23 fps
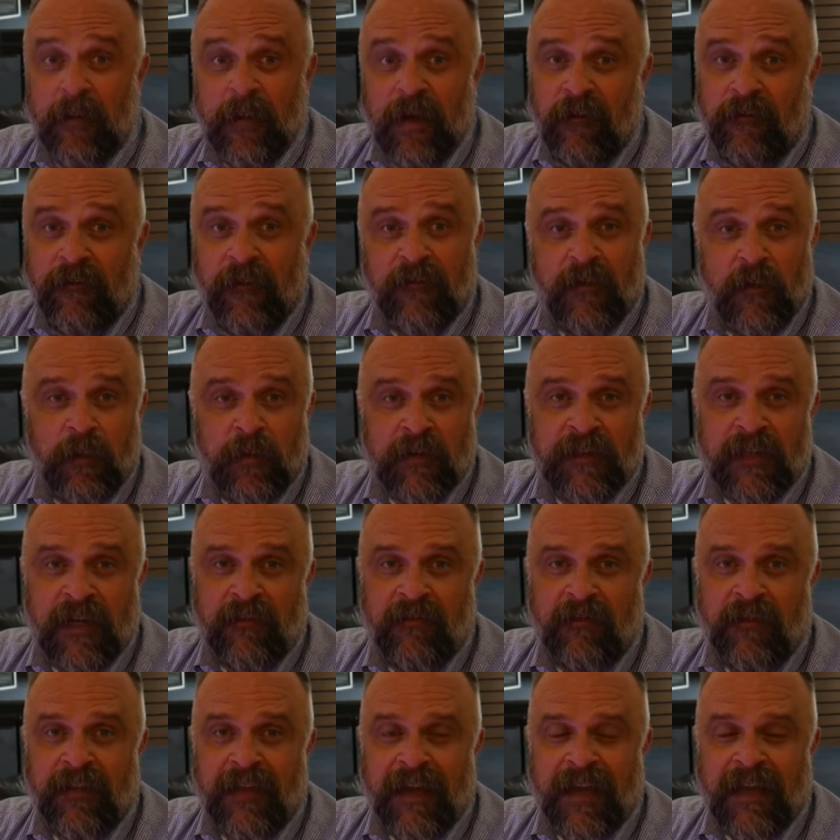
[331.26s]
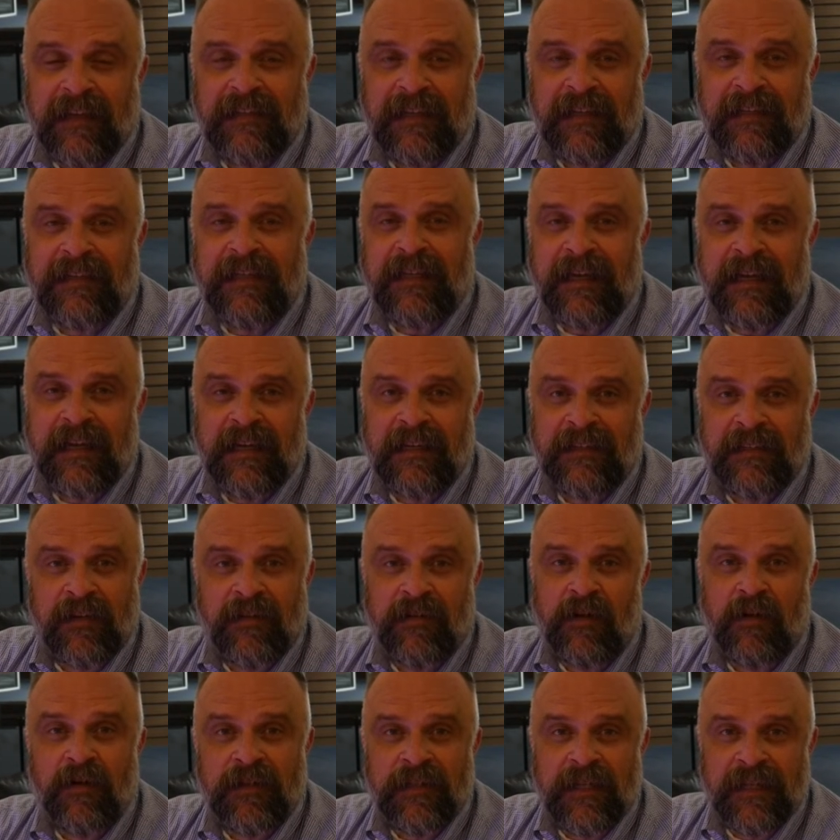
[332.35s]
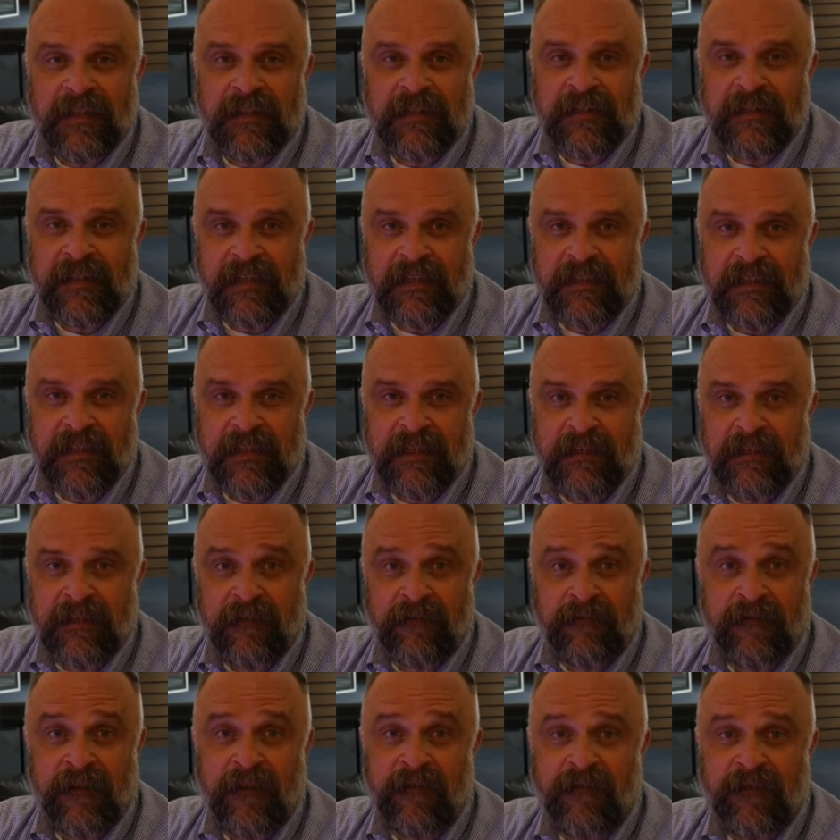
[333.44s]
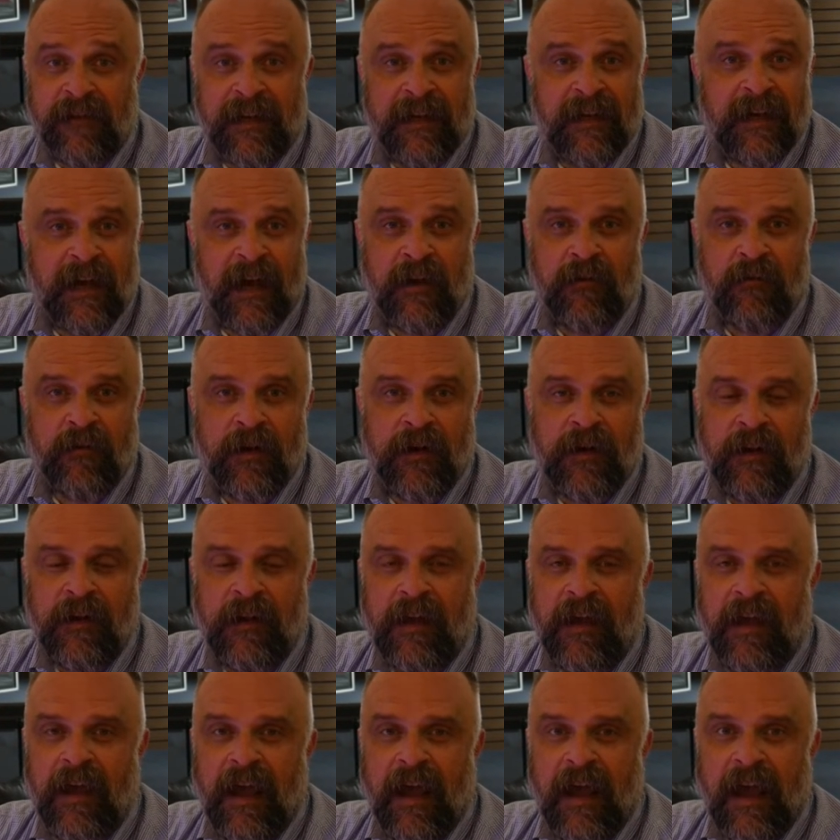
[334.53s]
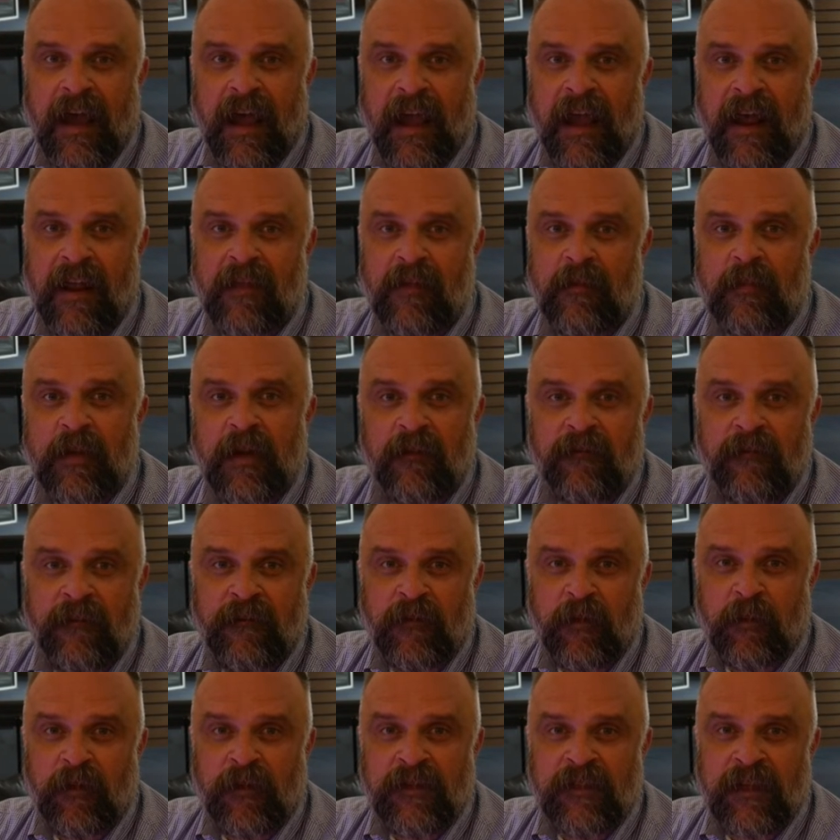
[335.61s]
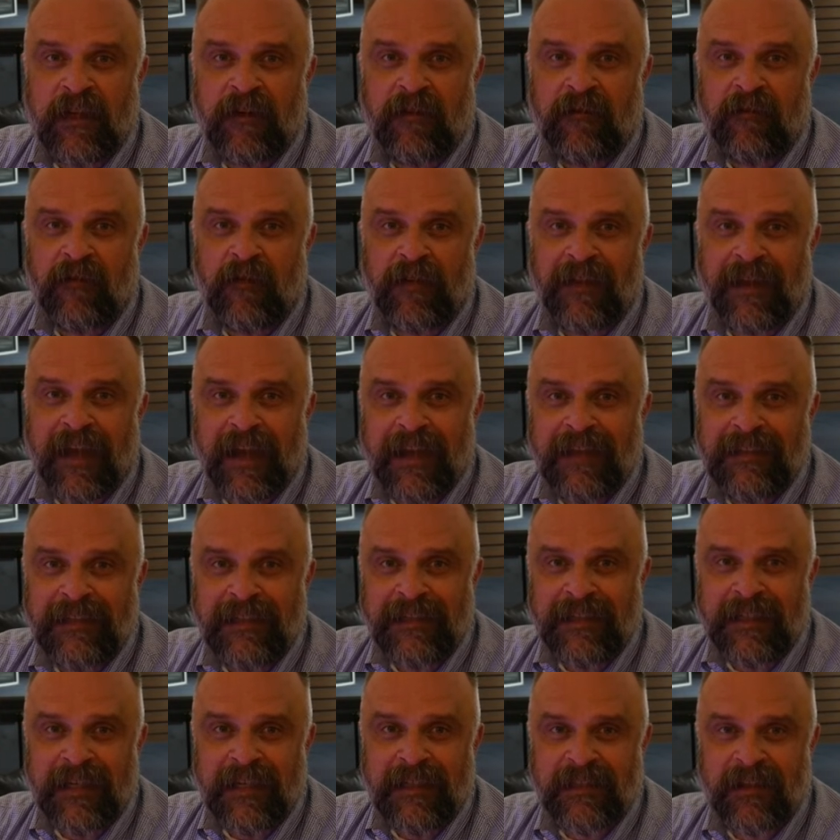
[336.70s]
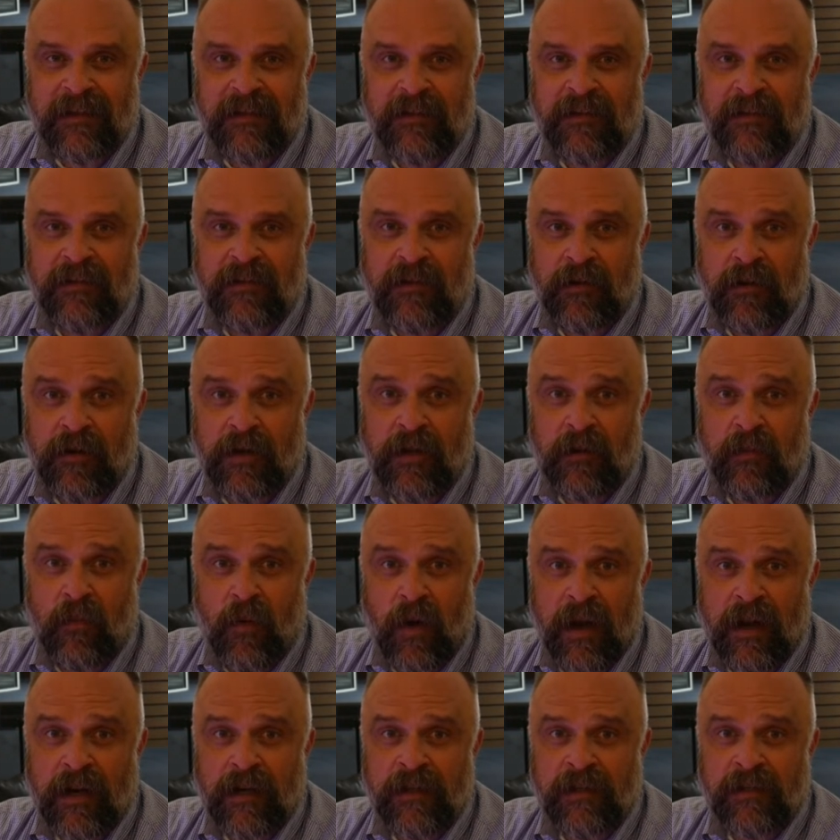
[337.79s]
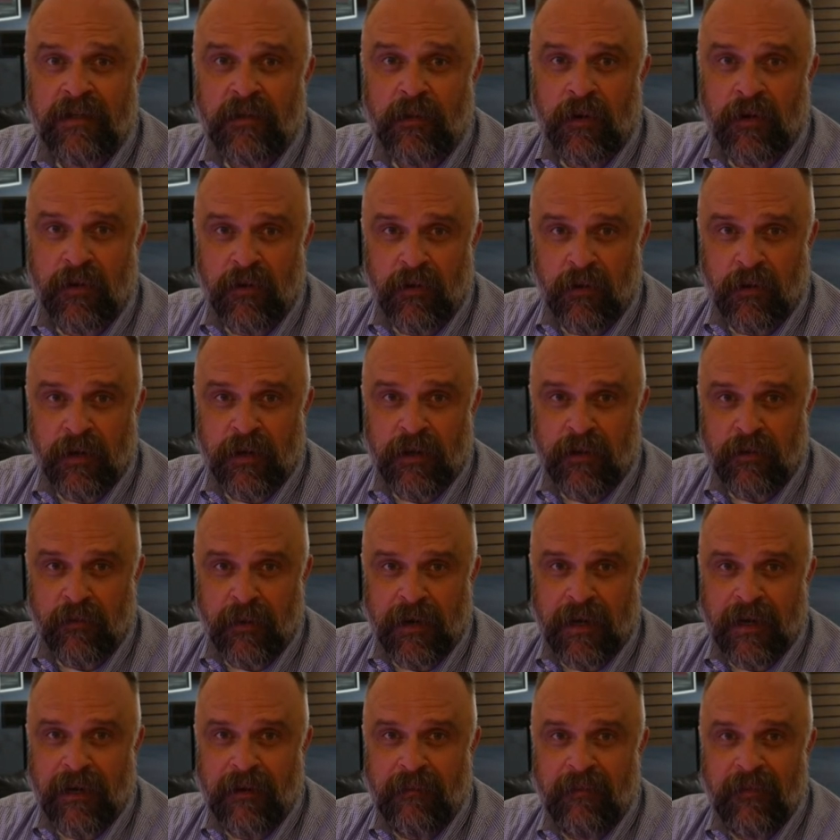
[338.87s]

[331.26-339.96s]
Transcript: middle 50% for the SAT is a 1360 to 1500, and the middle 50% for the ACT is a 31 to a 33.